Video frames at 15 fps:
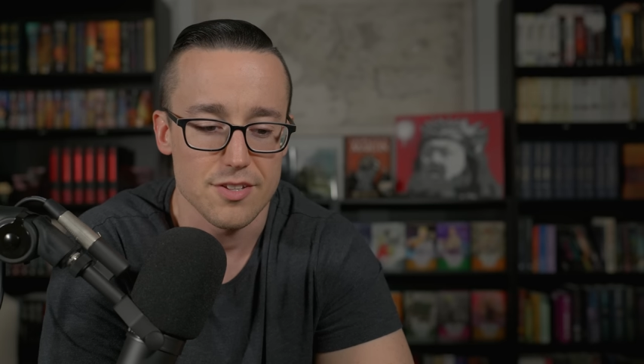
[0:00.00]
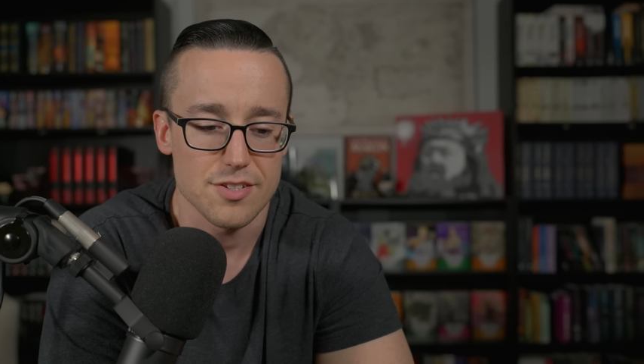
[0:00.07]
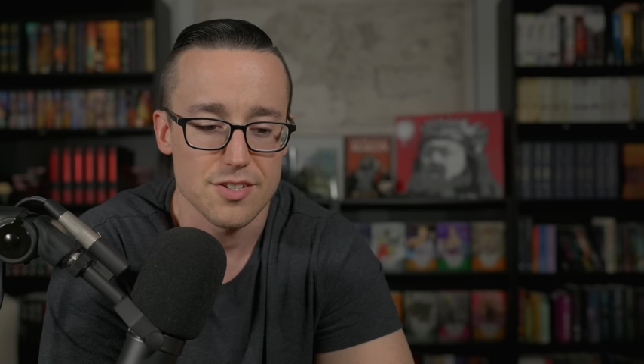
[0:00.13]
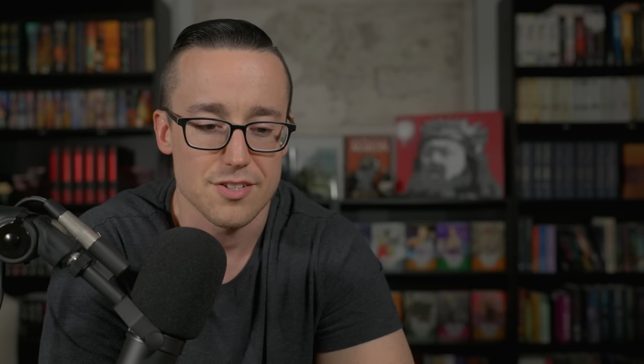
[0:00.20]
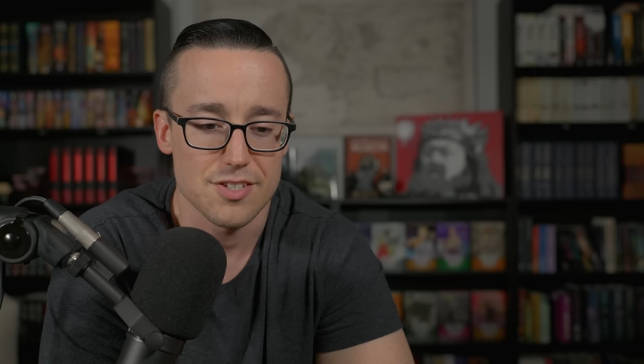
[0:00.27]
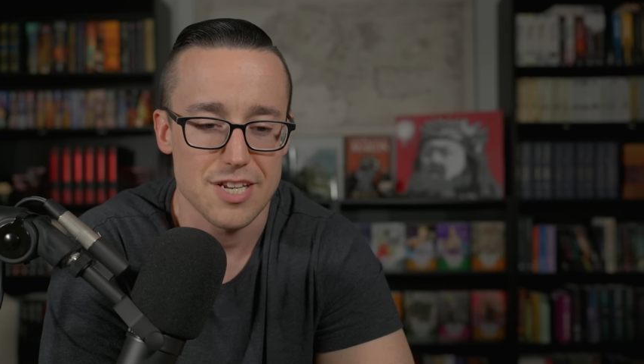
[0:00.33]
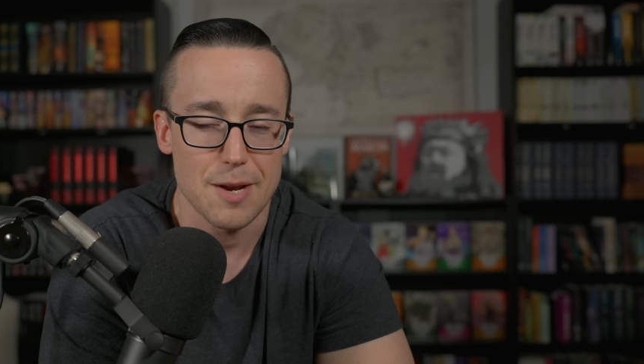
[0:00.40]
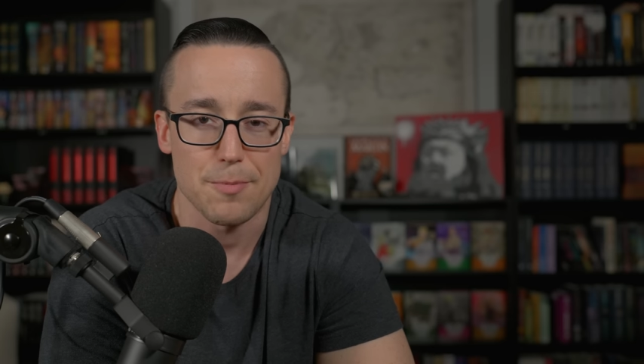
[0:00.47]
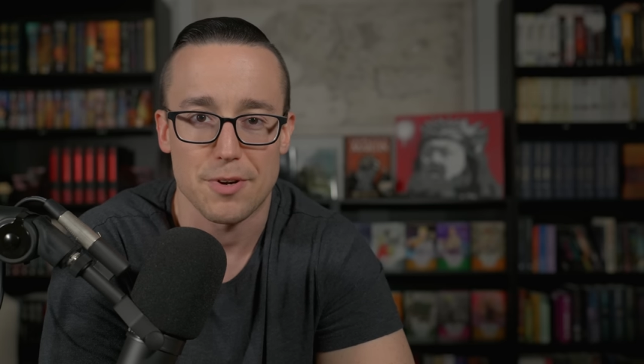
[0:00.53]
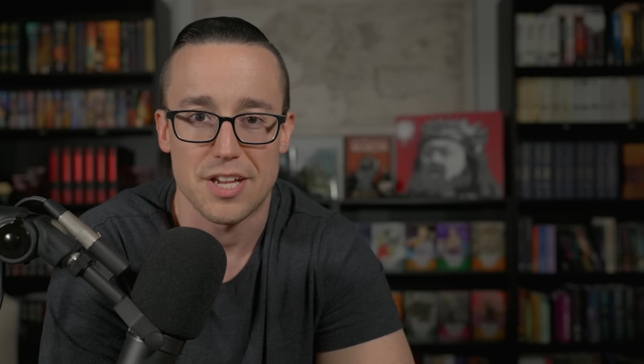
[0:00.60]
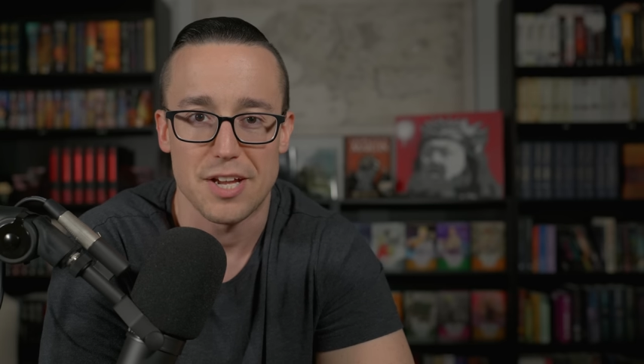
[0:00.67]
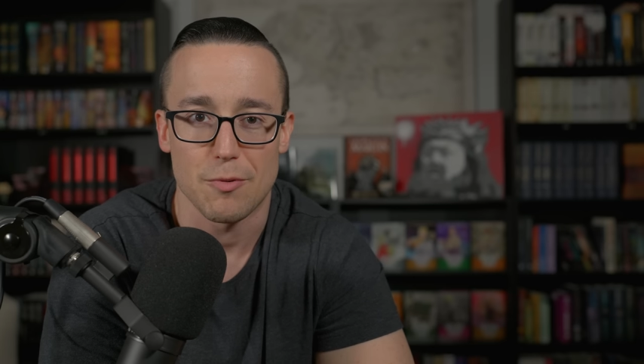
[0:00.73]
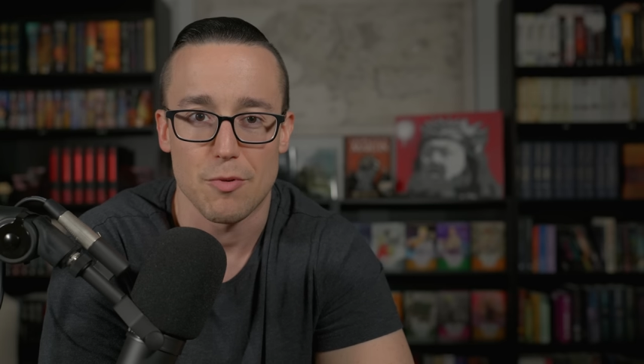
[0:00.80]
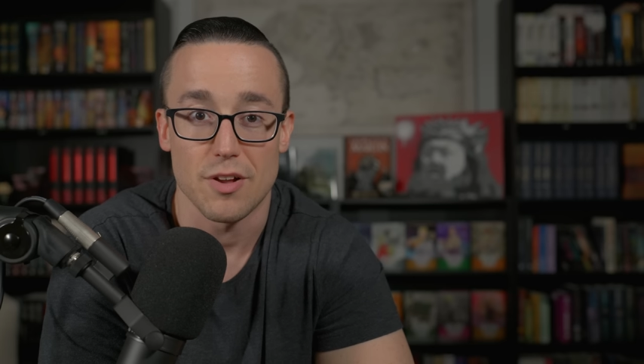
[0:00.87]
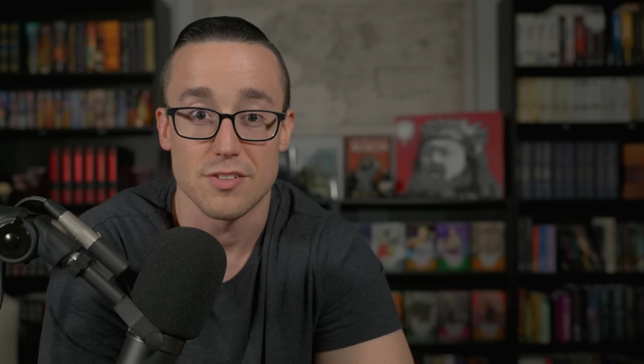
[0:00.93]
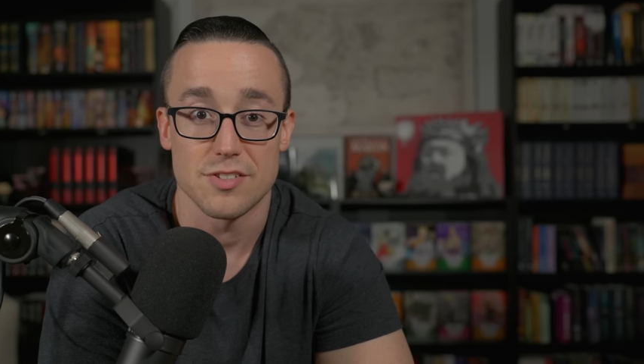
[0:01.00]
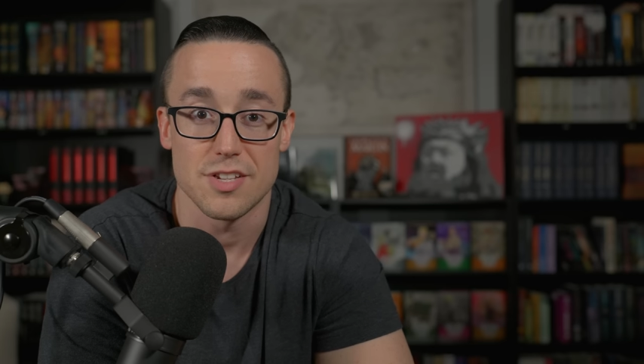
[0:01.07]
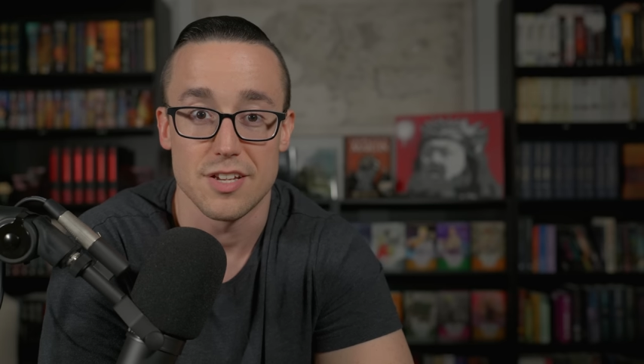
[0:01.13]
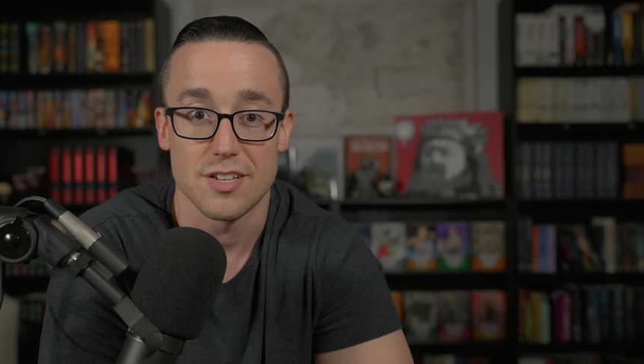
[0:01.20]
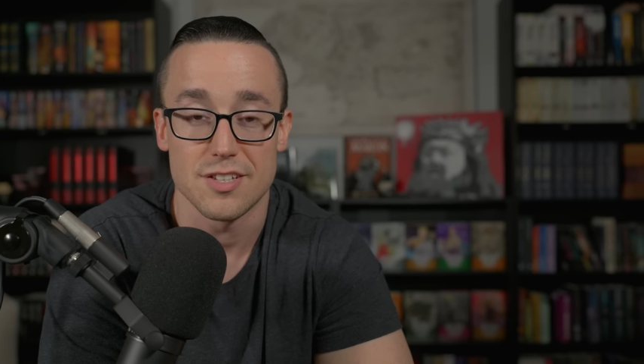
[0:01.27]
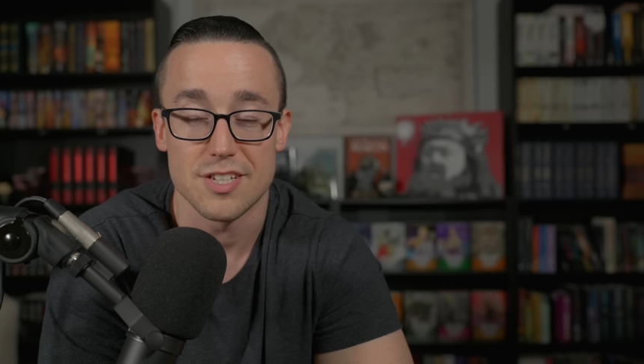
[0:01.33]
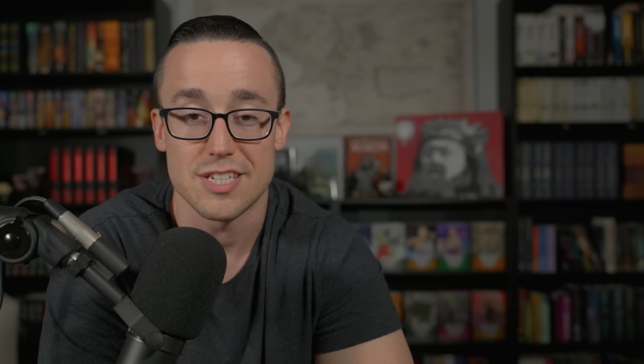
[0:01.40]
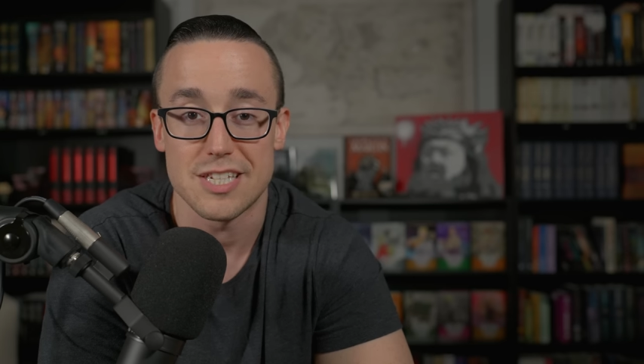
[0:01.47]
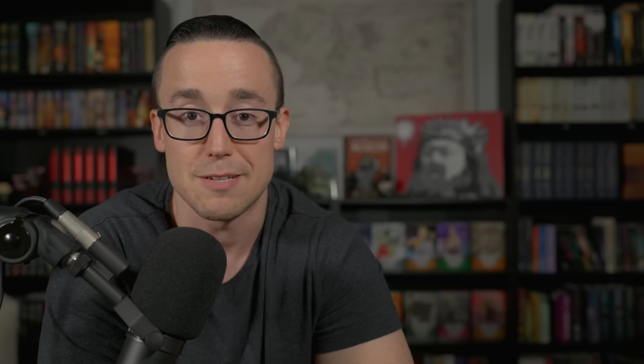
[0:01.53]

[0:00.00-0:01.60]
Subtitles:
Sniper King runs in to